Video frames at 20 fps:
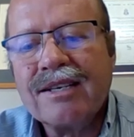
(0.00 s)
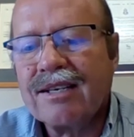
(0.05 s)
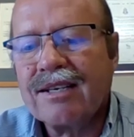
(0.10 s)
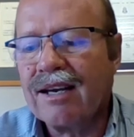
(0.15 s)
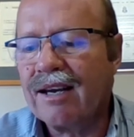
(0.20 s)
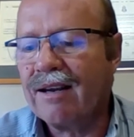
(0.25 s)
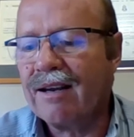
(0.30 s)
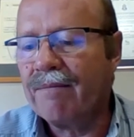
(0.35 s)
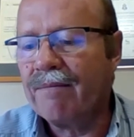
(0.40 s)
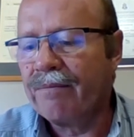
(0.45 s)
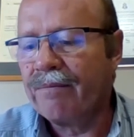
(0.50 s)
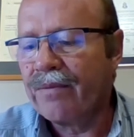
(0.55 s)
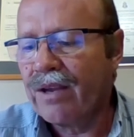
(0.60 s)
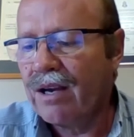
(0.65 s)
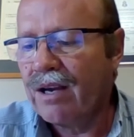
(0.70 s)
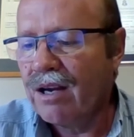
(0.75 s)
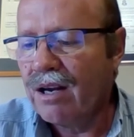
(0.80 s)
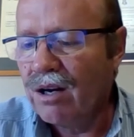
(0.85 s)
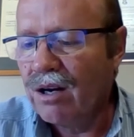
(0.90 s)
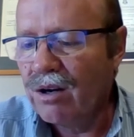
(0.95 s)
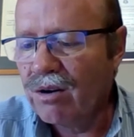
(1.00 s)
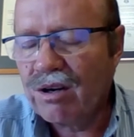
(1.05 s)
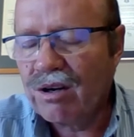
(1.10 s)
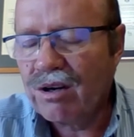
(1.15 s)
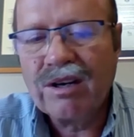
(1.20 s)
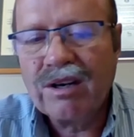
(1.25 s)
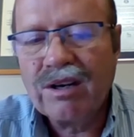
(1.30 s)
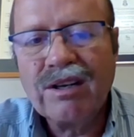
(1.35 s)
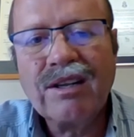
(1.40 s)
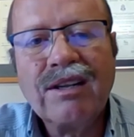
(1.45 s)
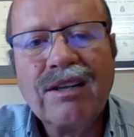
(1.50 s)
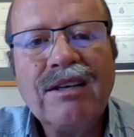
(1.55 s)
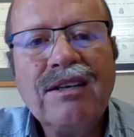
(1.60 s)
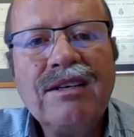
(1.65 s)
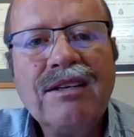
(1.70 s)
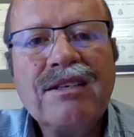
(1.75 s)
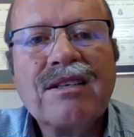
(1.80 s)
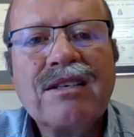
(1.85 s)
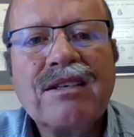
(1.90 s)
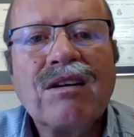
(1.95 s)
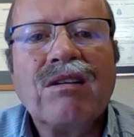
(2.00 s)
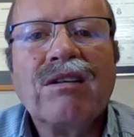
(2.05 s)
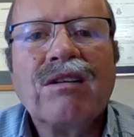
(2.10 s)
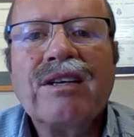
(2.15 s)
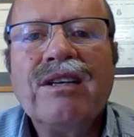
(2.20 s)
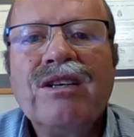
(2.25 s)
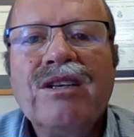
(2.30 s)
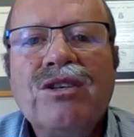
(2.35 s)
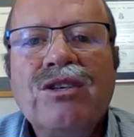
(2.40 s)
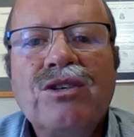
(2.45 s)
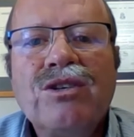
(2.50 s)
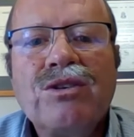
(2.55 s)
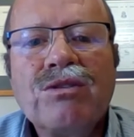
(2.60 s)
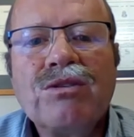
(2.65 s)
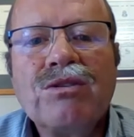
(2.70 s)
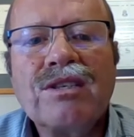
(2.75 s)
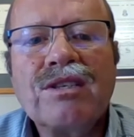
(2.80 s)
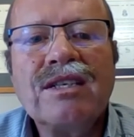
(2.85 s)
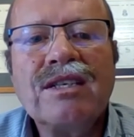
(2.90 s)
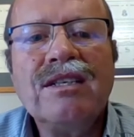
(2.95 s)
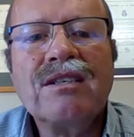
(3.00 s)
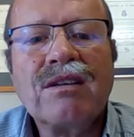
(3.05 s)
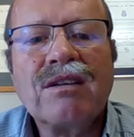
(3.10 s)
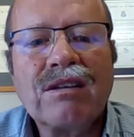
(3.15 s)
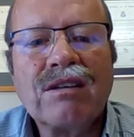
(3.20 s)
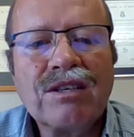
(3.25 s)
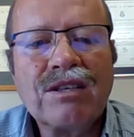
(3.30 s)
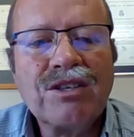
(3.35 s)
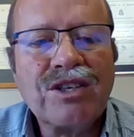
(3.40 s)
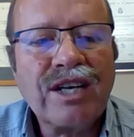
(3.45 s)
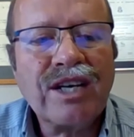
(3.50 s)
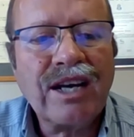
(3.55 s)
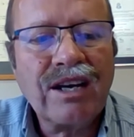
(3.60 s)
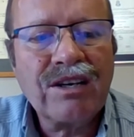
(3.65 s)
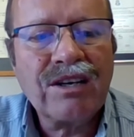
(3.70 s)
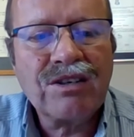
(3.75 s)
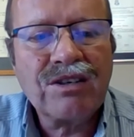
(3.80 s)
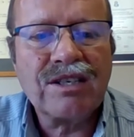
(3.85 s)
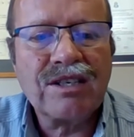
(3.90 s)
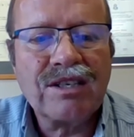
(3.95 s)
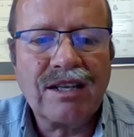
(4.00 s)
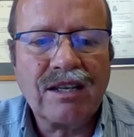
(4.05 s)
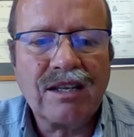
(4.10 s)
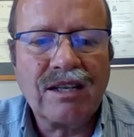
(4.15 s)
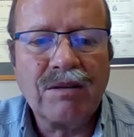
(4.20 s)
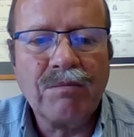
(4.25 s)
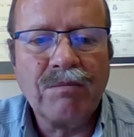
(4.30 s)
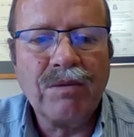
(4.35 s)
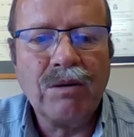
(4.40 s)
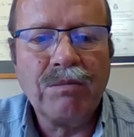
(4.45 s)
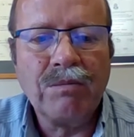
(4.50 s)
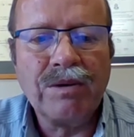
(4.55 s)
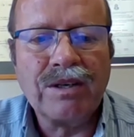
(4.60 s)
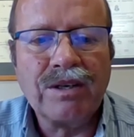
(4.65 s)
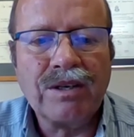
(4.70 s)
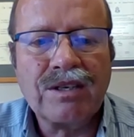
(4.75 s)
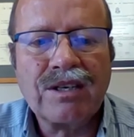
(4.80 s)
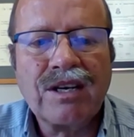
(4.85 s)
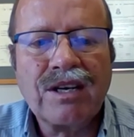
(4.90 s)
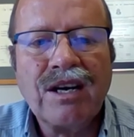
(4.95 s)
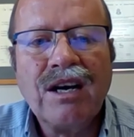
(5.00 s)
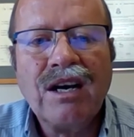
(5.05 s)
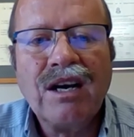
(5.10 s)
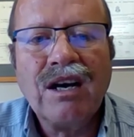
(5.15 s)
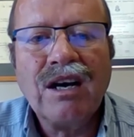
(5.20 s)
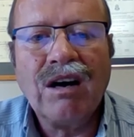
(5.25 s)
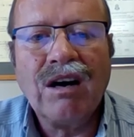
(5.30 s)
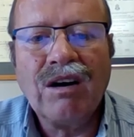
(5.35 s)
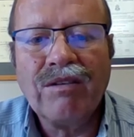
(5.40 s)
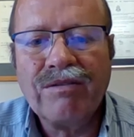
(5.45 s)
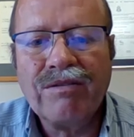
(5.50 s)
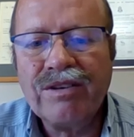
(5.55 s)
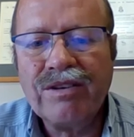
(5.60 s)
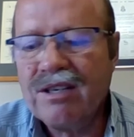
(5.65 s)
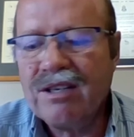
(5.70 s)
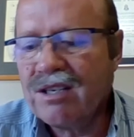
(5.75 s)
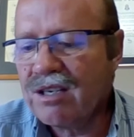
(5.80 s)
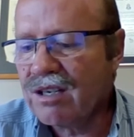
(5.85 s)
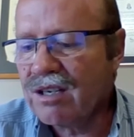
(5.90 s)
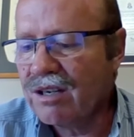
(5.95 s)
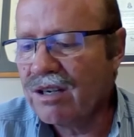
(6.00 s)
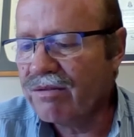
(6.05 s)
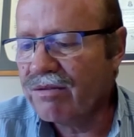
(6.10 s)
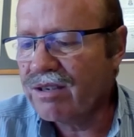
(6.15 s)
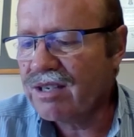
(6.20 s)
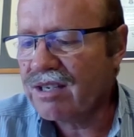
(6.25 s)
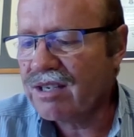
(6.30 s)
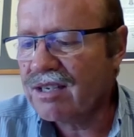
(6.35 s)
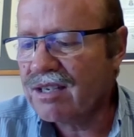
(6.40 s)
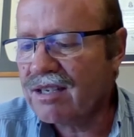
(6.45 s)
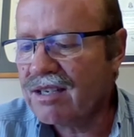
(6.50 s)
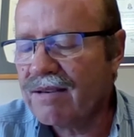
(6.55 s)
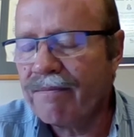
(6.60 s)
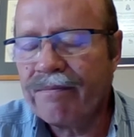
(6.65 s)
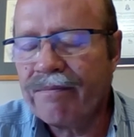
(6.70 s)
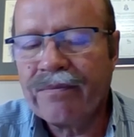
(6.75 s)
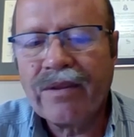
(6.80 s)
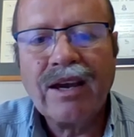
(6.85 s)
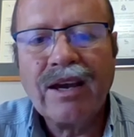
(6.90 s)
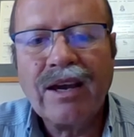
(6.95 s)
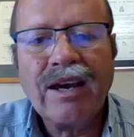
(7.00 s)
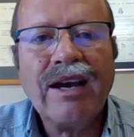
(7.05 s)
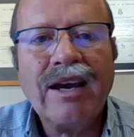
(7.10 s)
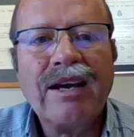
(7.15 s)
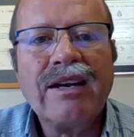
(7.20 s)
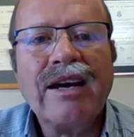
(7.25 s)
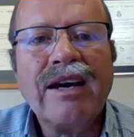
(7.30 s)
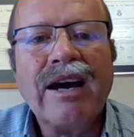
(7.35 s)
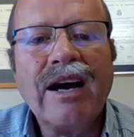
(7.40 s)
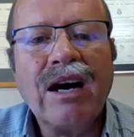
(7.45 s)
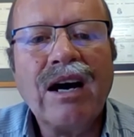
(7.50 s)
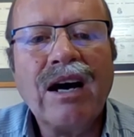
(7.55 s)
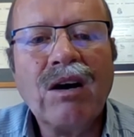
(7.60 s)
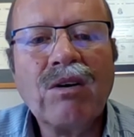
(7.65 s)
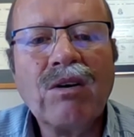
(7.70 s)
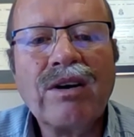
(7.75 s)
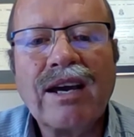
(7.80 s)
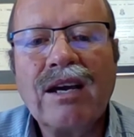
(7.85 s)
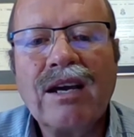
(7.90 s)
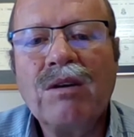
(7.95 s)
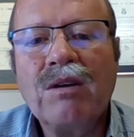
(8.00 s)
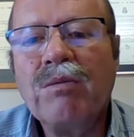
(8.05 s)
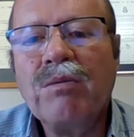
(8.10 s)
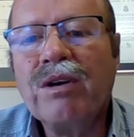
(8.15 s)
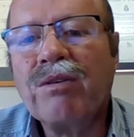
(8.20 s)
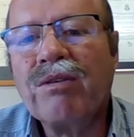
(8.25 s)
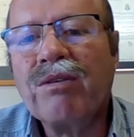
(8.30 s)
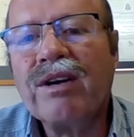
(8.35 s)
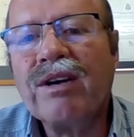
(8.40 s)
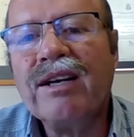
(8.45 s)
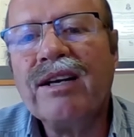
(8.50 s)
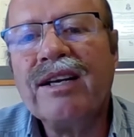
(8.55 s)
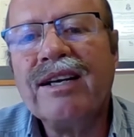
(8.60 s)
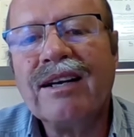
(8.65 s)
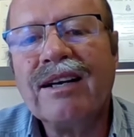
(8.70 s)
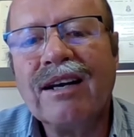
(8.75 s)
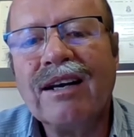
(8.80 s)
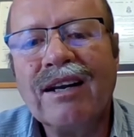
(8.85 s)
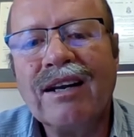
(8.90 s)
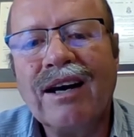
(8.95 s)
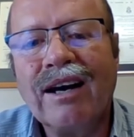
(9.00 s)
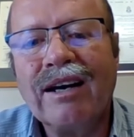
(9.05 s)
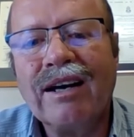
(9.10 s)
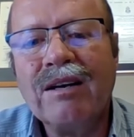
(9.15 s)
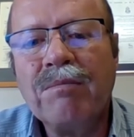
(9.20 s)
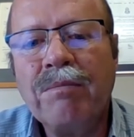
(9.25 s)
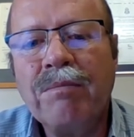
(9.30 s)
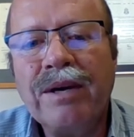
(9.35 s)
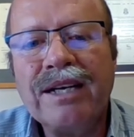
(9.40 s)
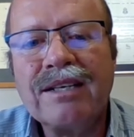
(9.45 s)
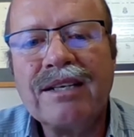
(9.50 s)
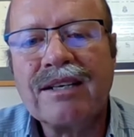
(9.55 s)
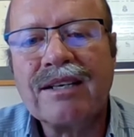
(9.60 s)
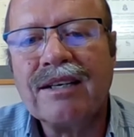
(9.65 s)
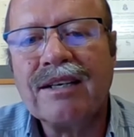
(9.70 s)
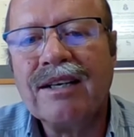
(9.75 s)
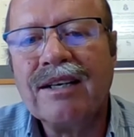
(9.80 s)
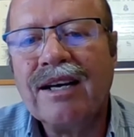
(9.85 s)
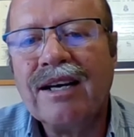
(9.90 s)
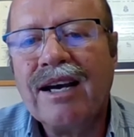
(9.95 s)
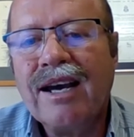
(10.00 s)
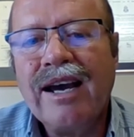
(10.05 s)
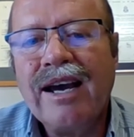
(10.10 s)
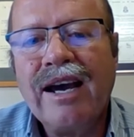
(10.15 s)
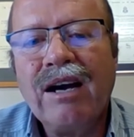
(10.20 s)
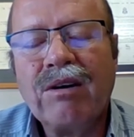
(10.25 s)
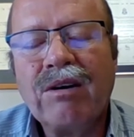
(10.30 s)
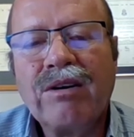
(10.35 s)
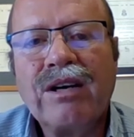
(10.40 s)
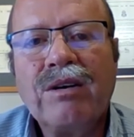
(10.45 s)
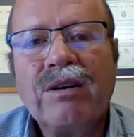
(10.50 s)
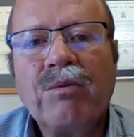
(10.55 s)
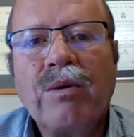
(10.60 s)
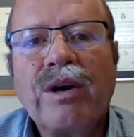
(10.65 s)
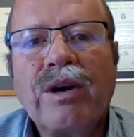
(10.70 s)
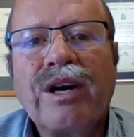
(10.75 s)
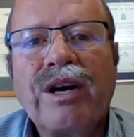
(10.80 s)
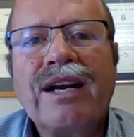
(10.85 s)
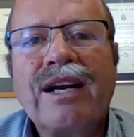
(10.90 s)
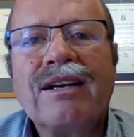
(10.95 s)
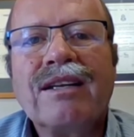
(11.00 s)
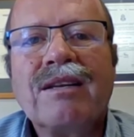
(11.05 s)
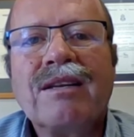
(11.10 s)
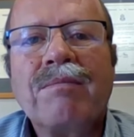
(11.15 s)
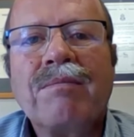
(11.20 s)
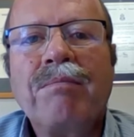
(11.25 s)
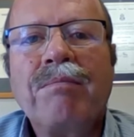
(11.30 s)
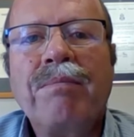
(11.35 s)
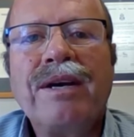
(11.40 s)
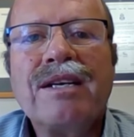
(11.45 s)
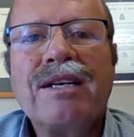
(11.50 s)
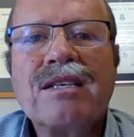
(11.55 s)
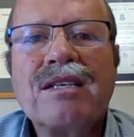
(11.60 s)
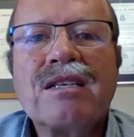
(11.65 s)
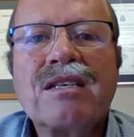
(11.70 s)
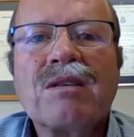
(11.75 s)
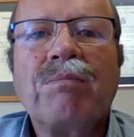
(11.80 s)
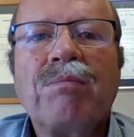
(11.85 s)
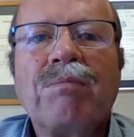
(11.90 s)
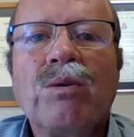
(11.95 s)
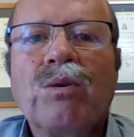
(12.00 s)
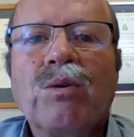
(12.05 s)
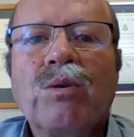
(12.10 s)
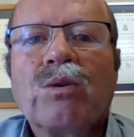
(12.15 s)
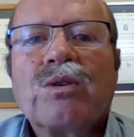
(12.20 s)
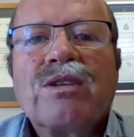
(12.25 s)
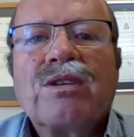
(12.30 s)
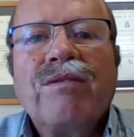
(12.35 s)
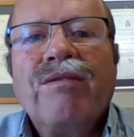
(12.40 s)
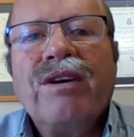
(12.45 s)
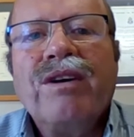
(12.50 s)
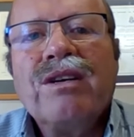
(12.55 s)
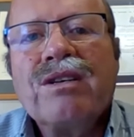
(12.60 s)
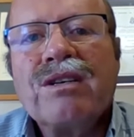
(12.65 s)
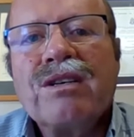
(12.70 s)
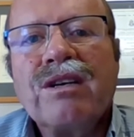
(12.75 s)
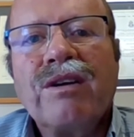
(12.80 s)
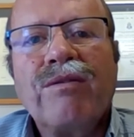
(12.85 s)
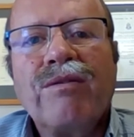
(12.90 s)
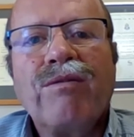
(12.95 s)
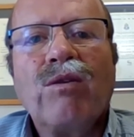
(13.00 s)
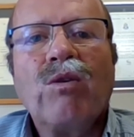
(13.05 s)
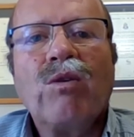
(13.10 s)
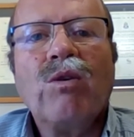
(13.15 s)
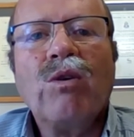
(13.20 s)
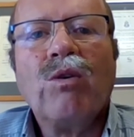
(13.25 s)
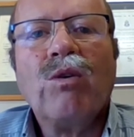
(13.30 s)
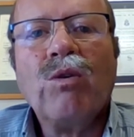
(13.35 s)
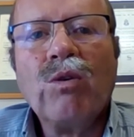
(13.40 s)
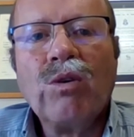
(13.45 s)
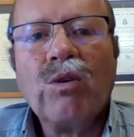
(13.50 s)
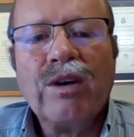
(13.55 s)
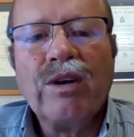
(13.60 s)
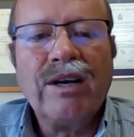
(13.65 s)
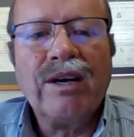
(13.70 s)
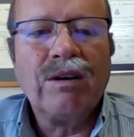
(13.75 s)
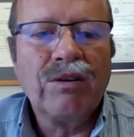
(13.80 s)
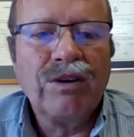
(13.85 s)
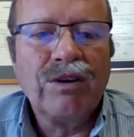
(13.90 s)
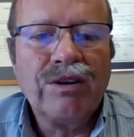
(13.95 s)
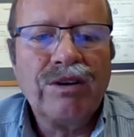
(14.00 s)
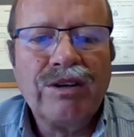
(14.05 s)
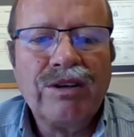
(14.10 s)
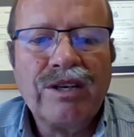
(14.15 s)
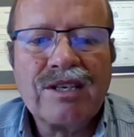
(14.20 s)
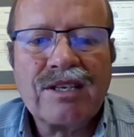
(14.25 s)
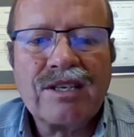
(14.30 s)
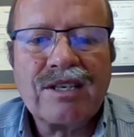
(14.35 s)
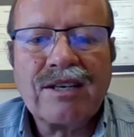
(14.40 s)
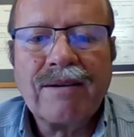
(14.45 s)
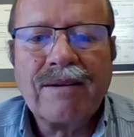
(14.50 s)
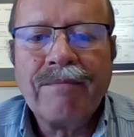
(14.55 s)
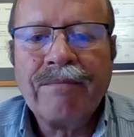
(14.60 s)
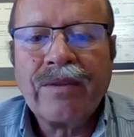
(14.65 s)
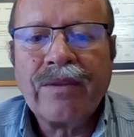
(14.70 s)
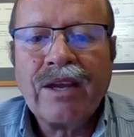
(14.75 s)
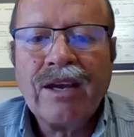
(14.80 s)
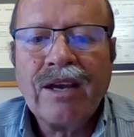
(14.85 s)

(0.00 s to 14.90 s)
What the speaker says: and say, look, these are the issues, these are the challenges at the moment of these services, and how can we really align better? How can we render the best support eventually for all our learners